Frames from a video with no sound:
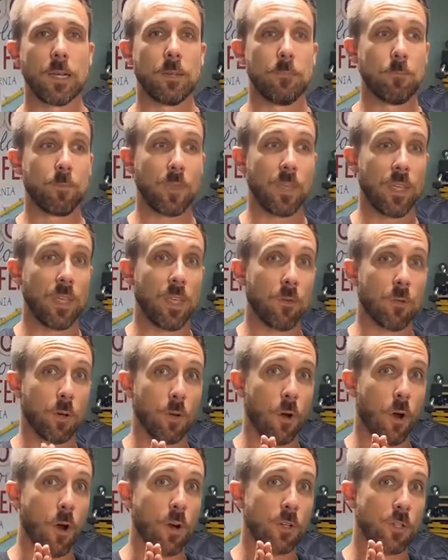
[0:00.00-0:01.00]
in
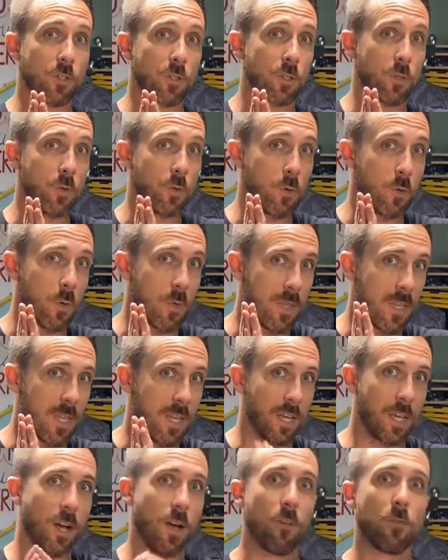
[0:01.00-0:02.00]
regards to the
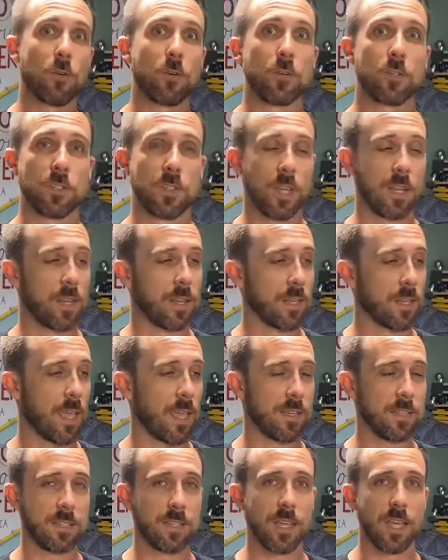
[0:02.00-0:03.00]
covers that
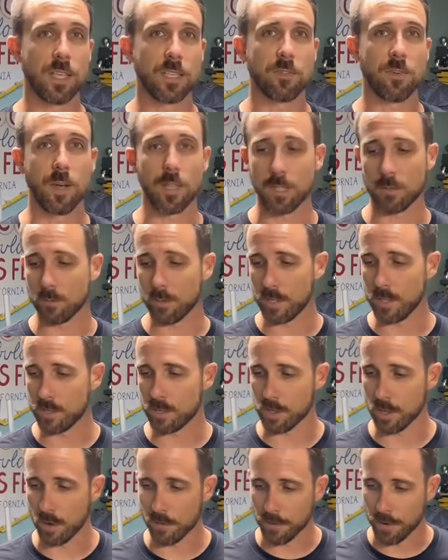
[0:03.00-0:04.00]
KC has finally released.
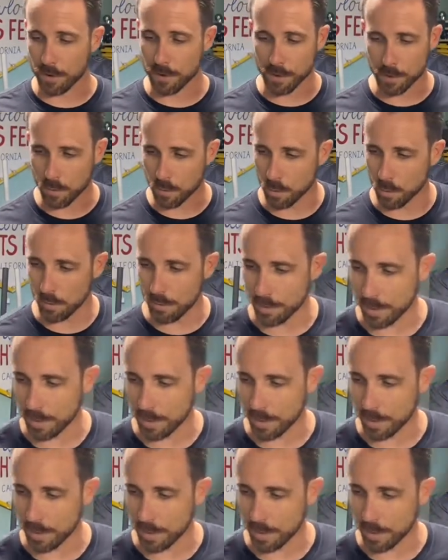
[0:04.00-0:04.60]
So very cool, very